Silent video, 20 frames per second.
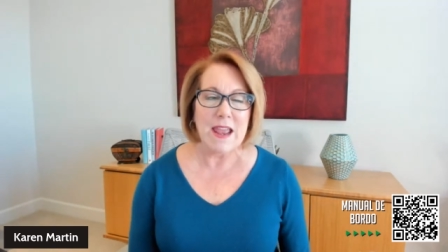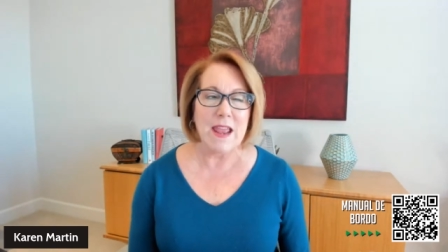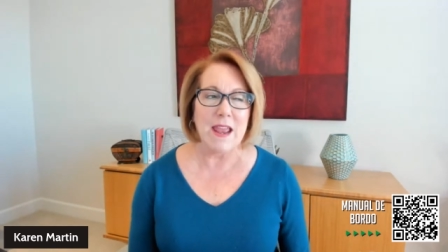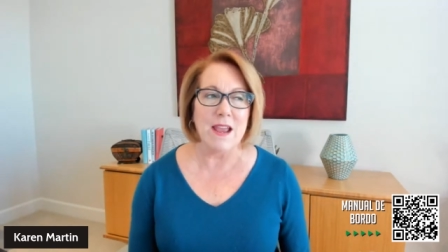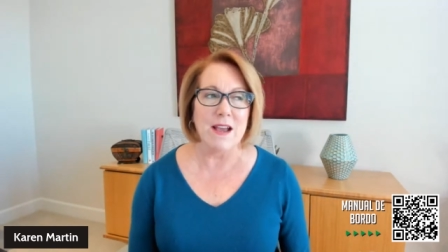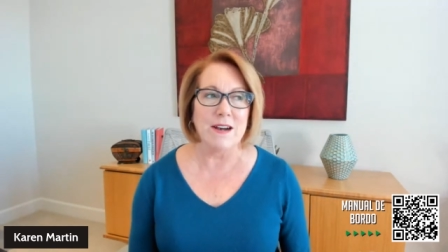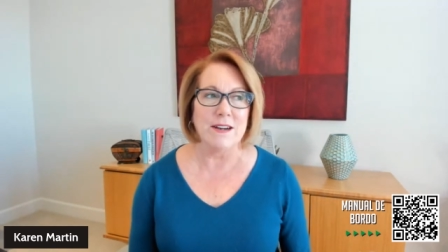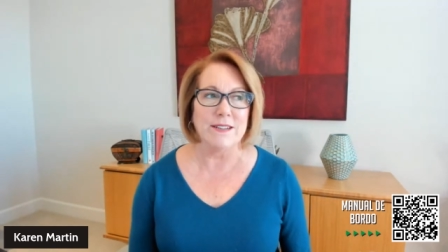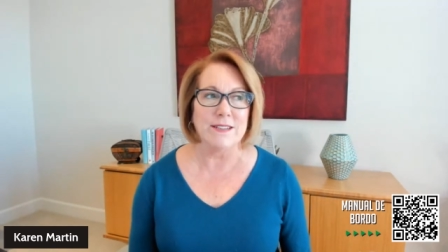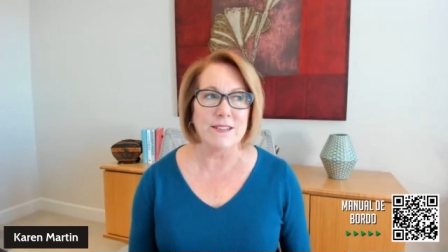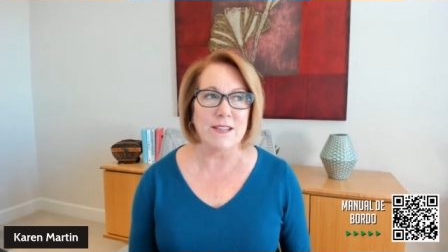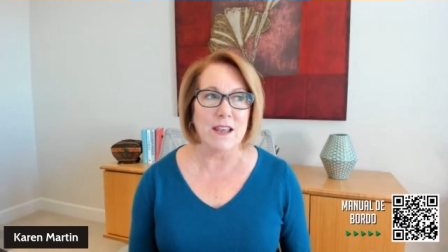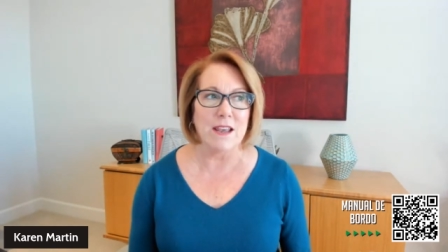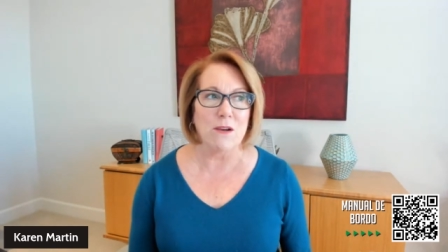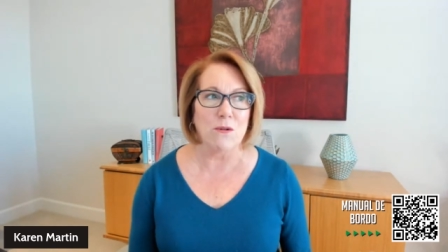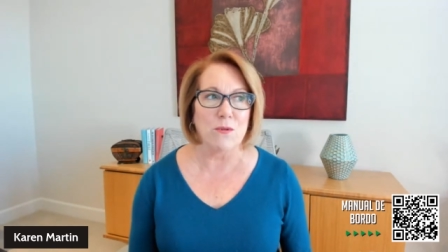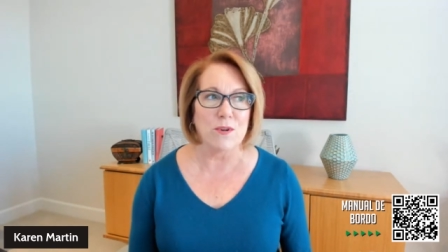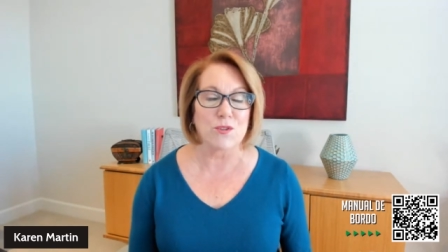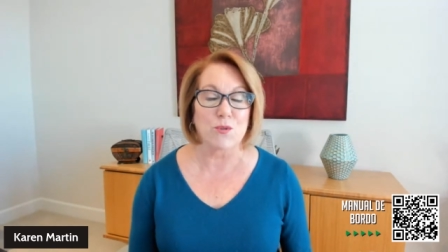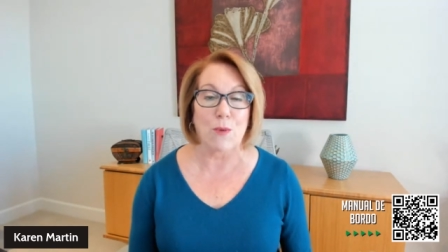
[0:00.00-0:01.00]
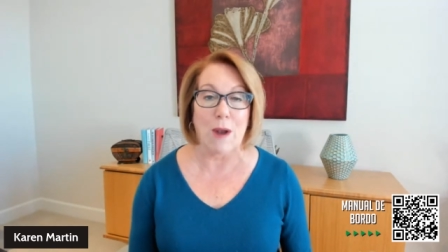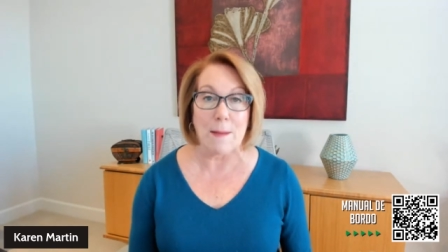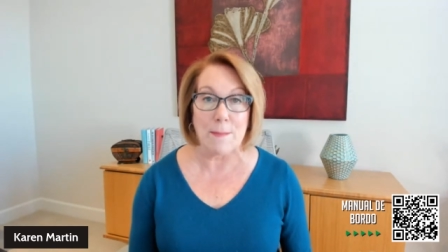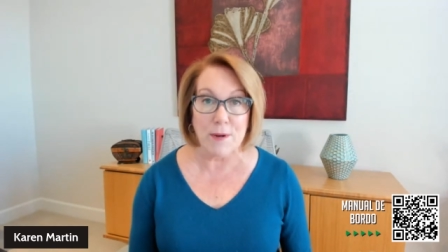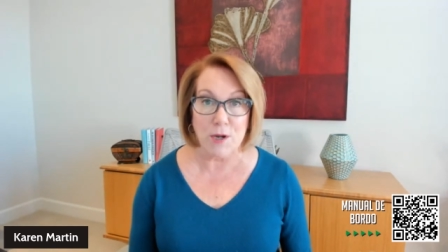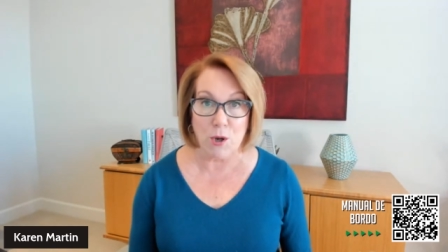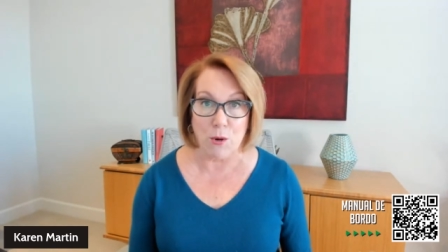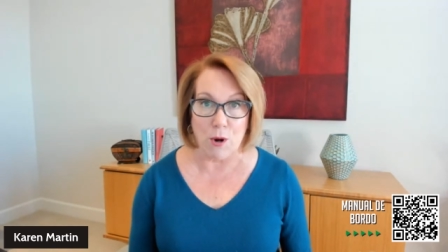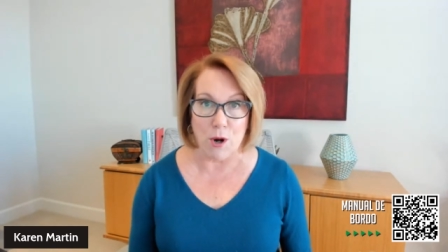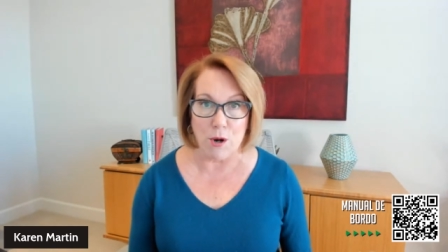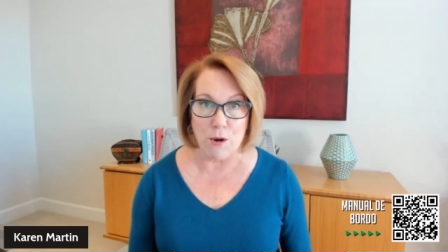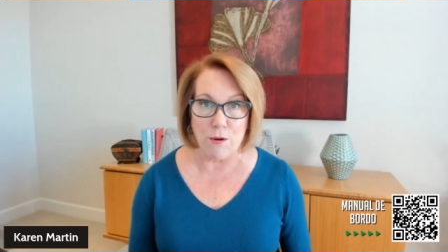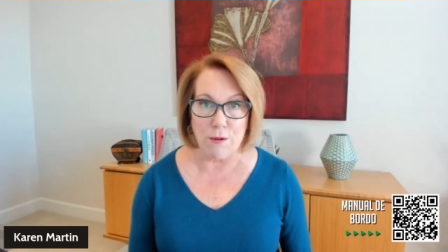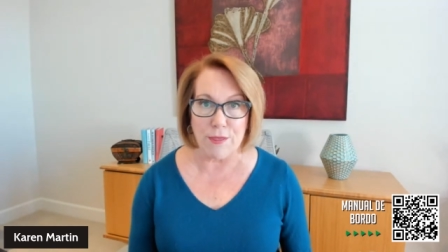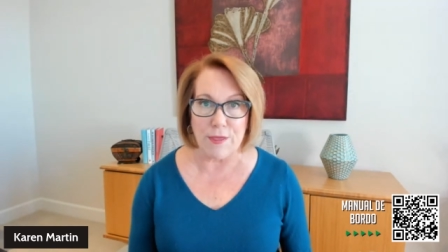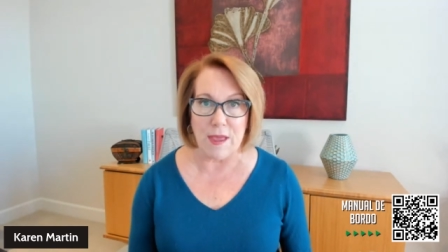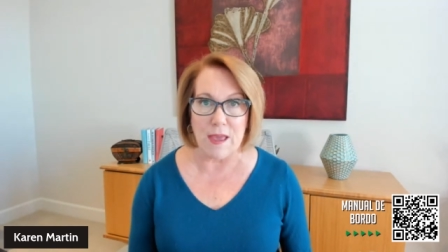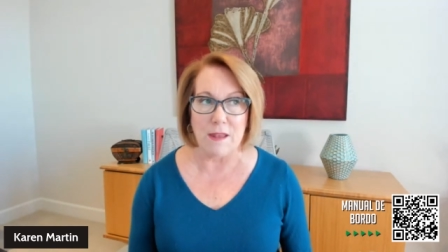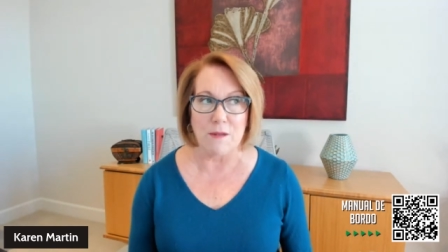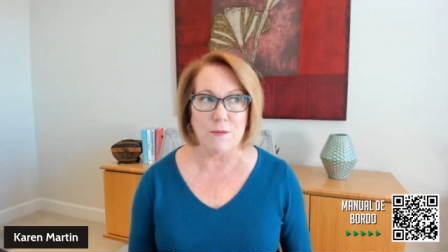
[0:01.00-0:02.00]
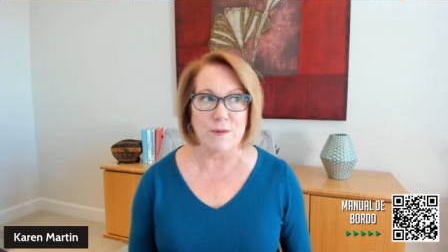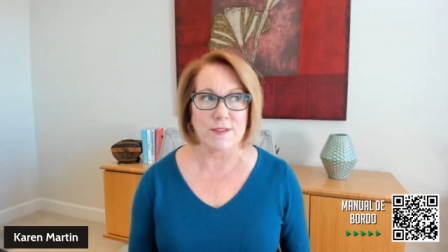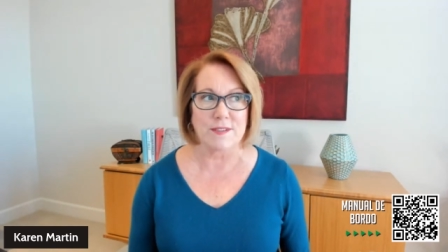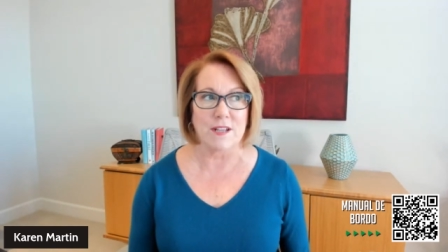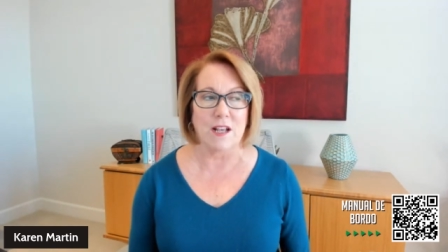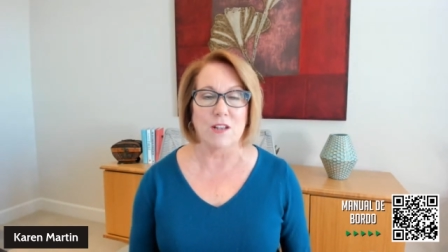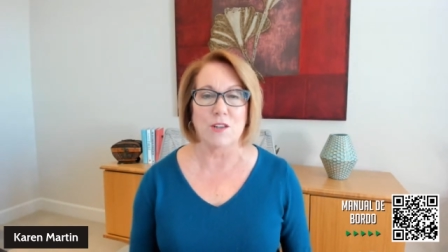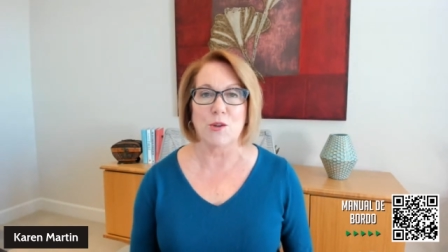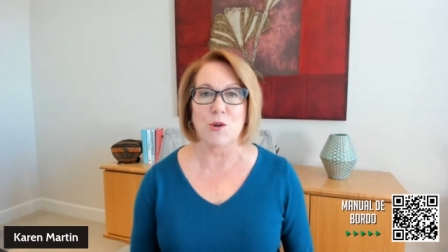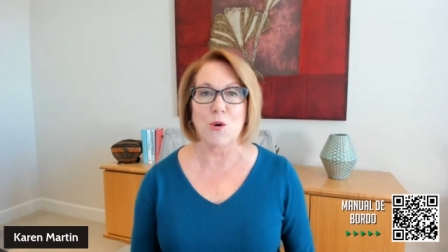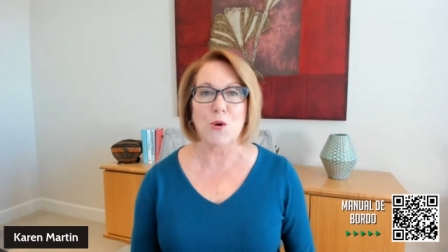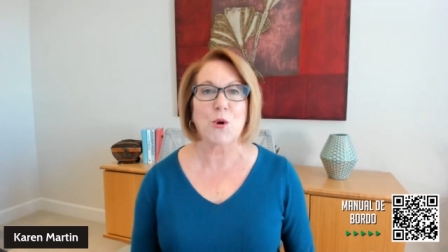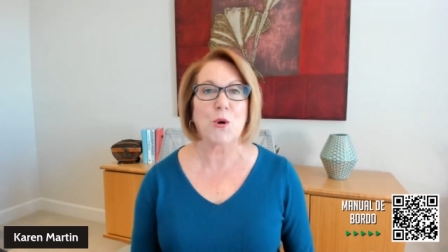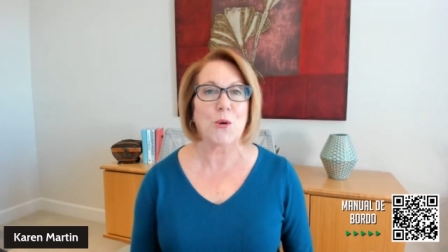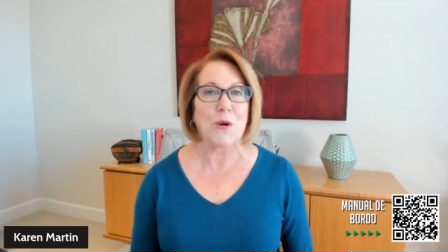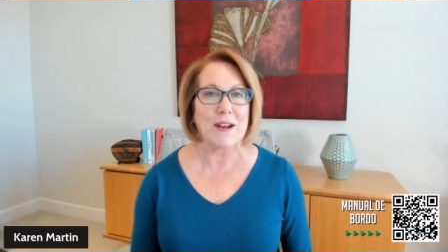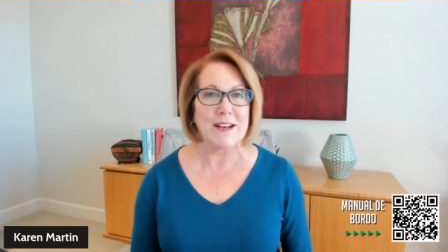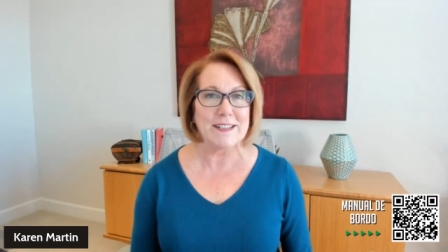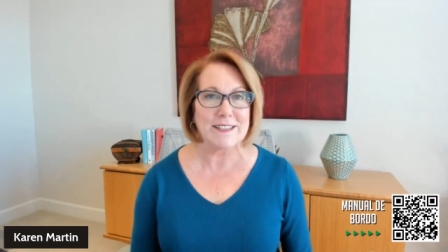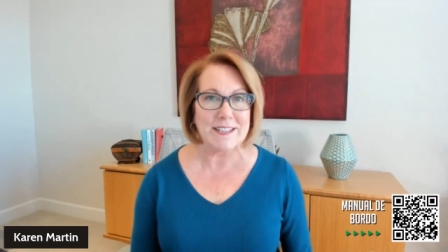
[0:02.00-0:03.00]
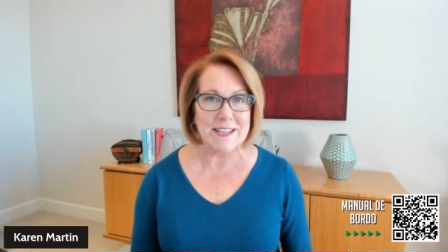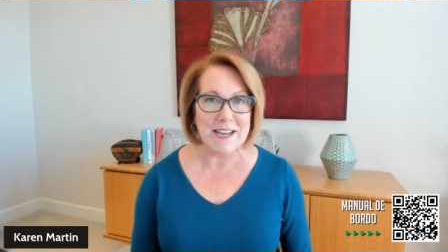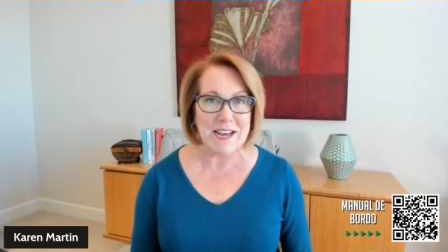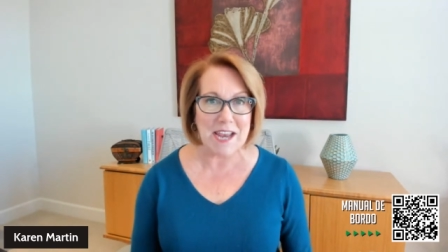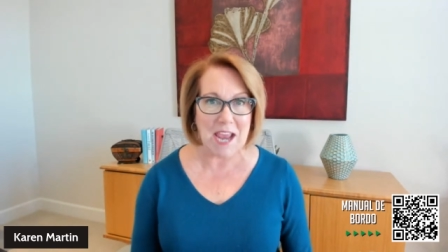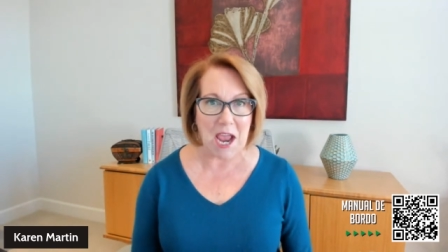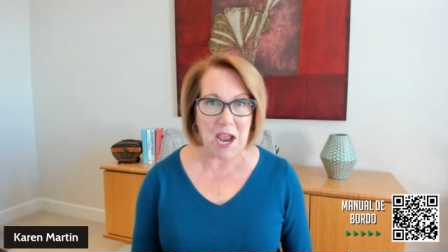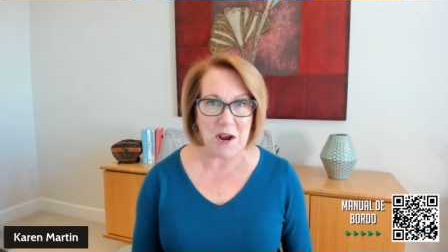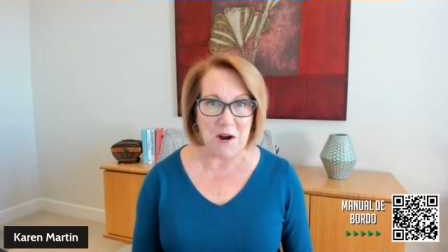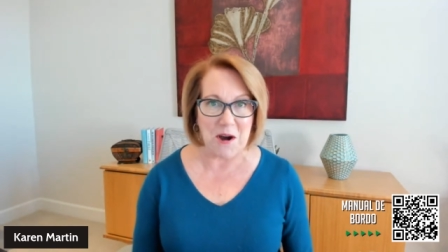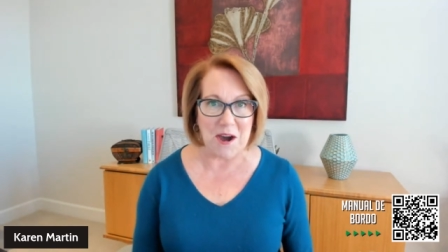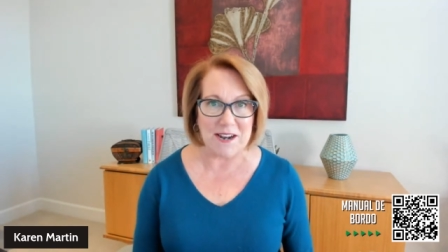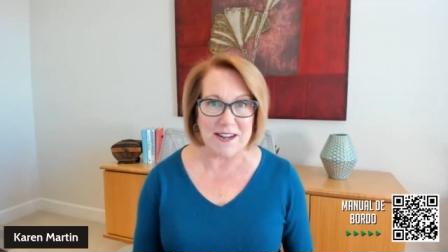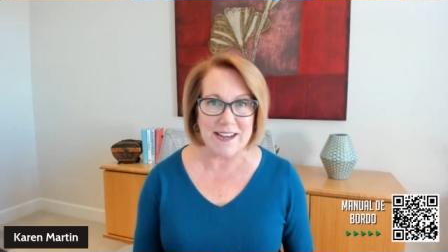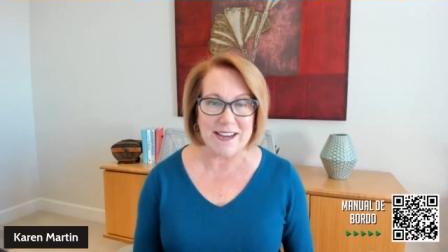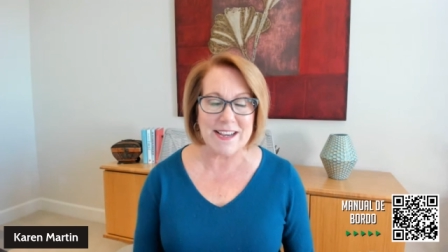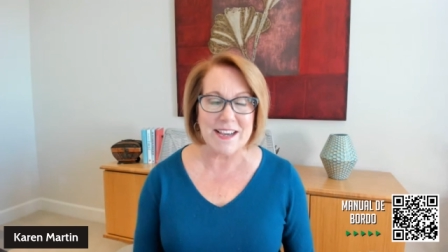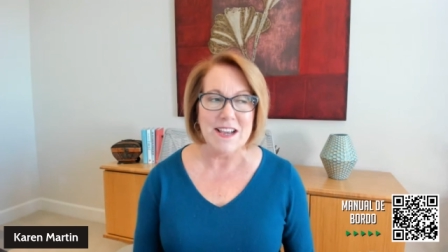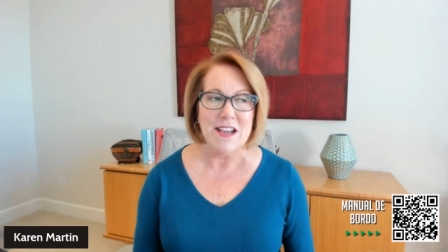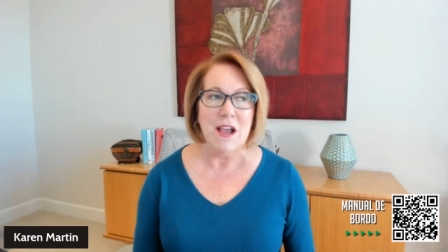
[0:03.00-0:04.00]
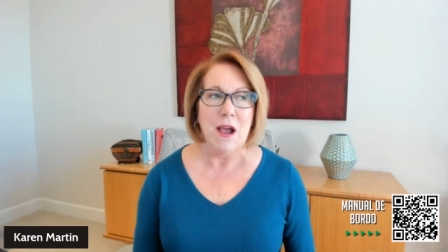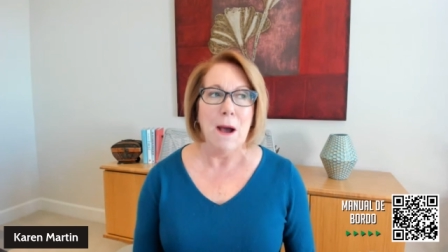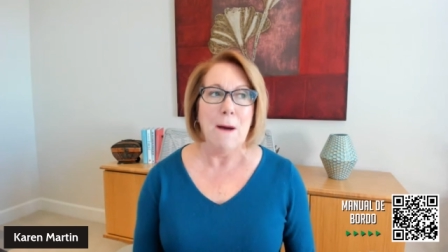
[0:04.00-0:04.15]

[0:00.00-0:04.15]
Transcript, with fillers: And it was rapid growth and it was a little crazy and chaotic.